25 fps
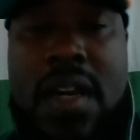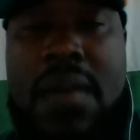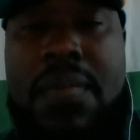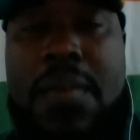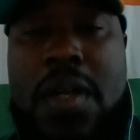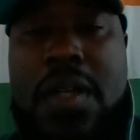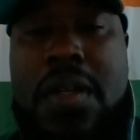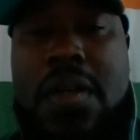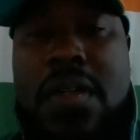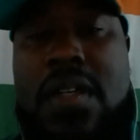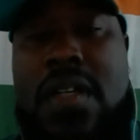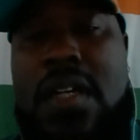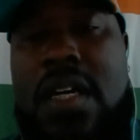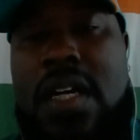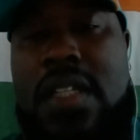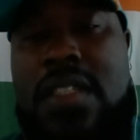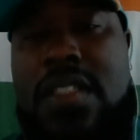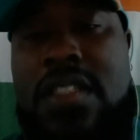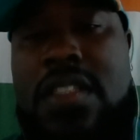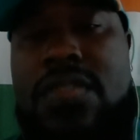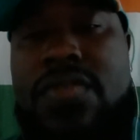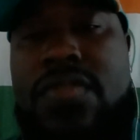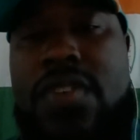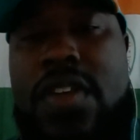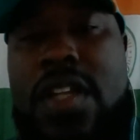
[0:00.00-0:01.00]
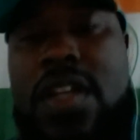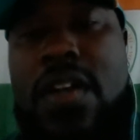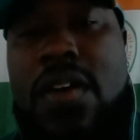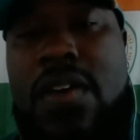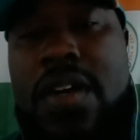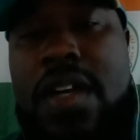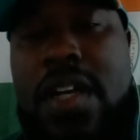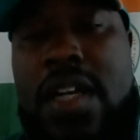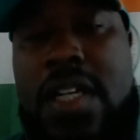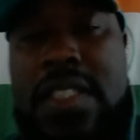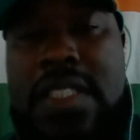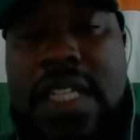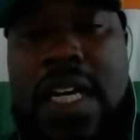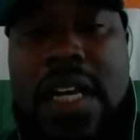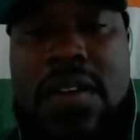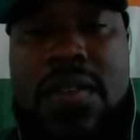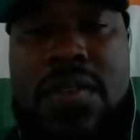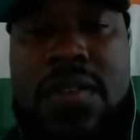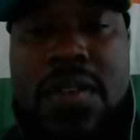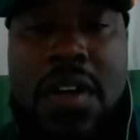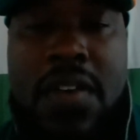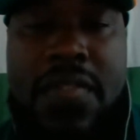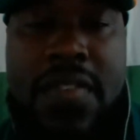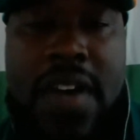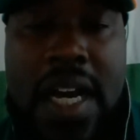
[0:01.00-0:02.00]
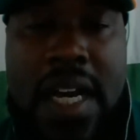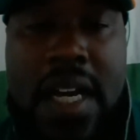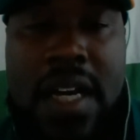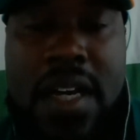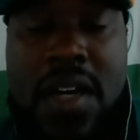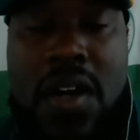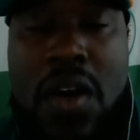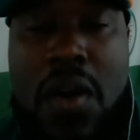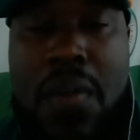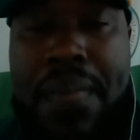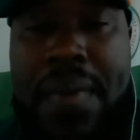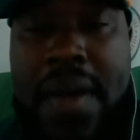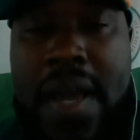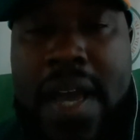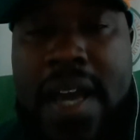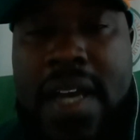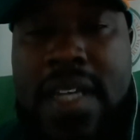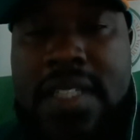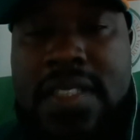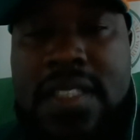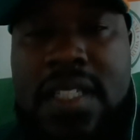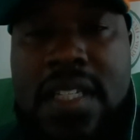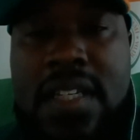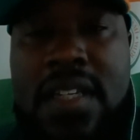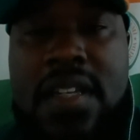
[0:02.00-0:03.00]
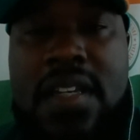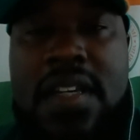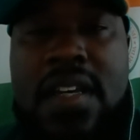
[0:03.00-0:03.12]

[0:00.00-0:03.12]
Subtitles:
I'm going to cut this video here because I don't know if I could go past,